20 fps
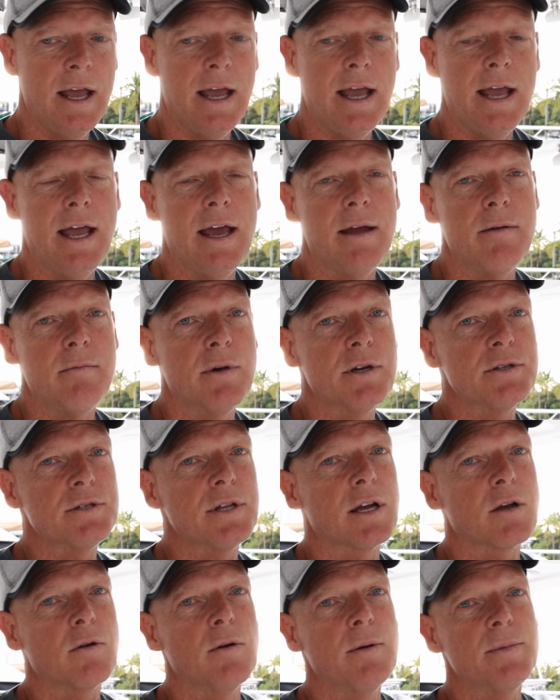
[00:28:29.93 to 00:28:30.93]
And most of
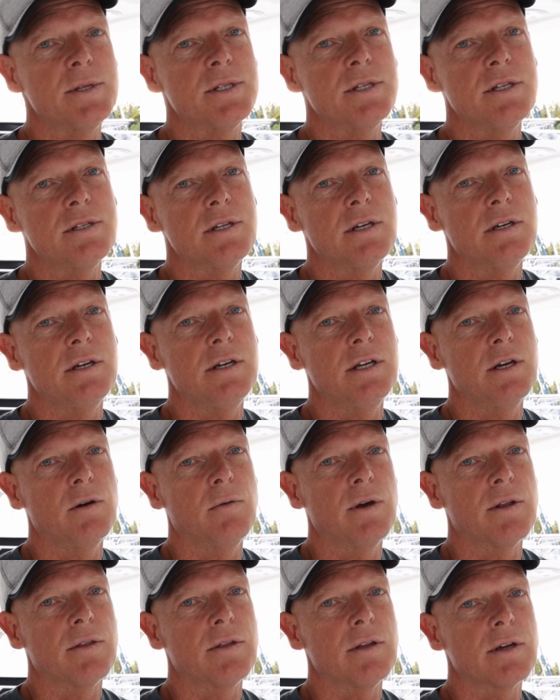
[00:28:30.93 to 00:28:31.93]
that equipment's easy to deal
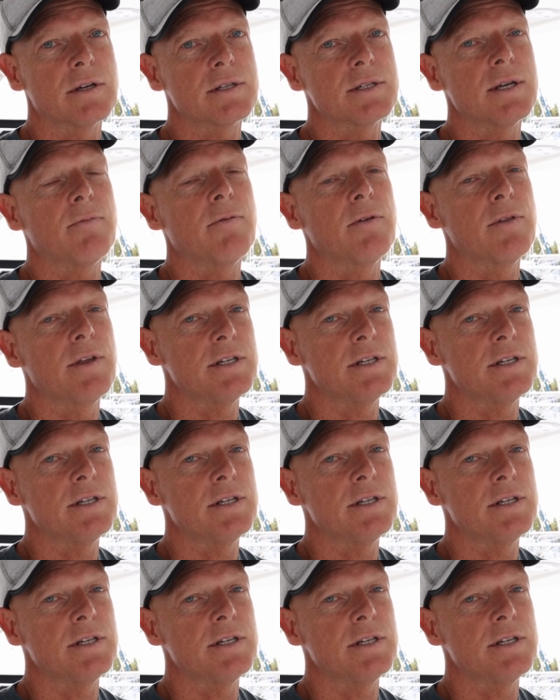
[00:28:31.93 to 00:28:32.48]
with, except for the